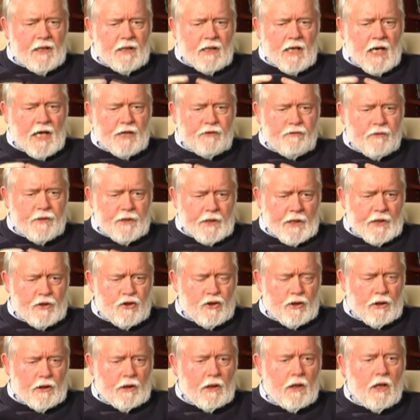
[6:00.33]

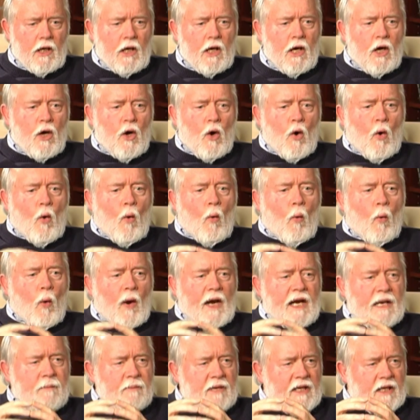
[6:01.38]
contradiction
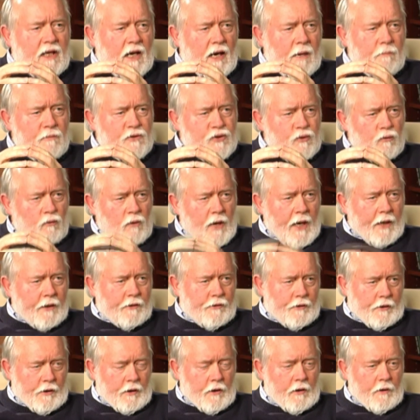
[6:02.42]
when he becomes
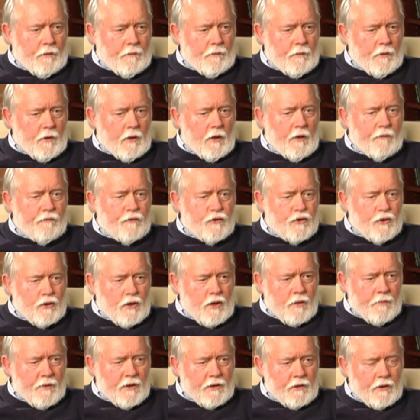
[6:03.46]
rector of
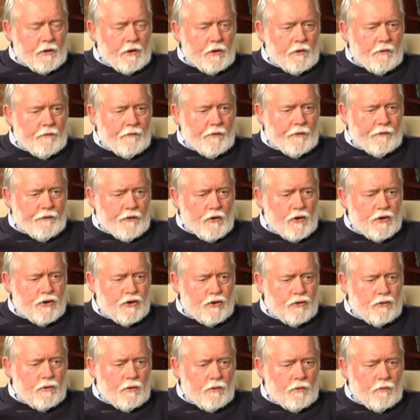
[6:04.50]
German, the
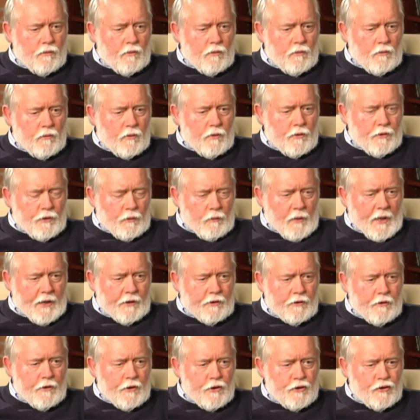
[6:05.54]
first the
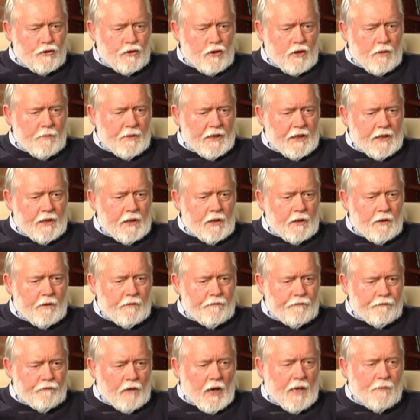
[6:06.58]
rector in Germany
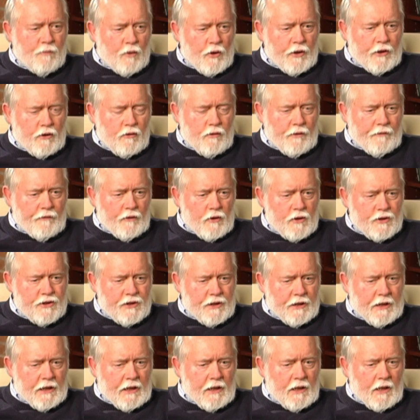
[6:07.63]
of Freiburg
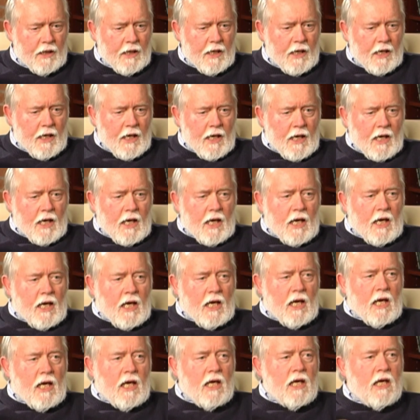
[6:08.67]
University.
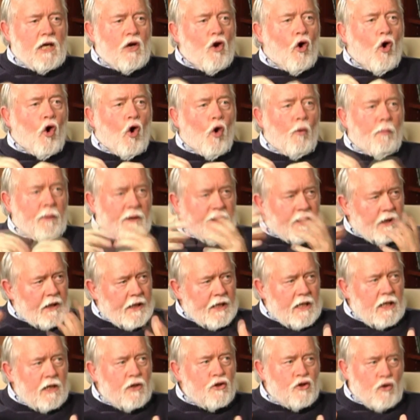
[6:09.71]
He
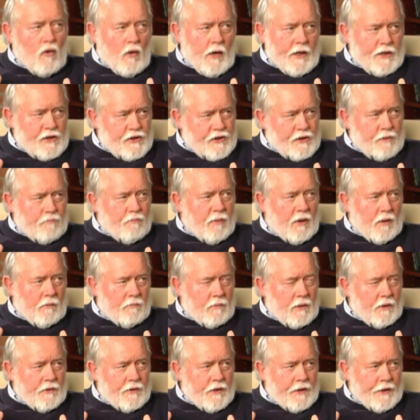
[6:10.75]
openly joins the
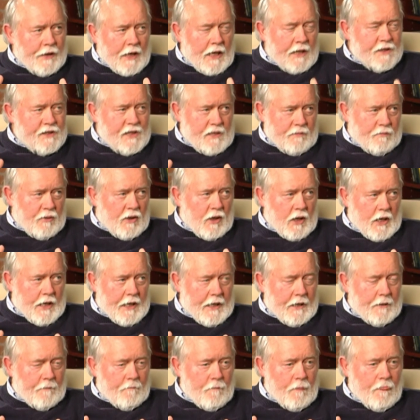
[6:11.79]
the Nazi Party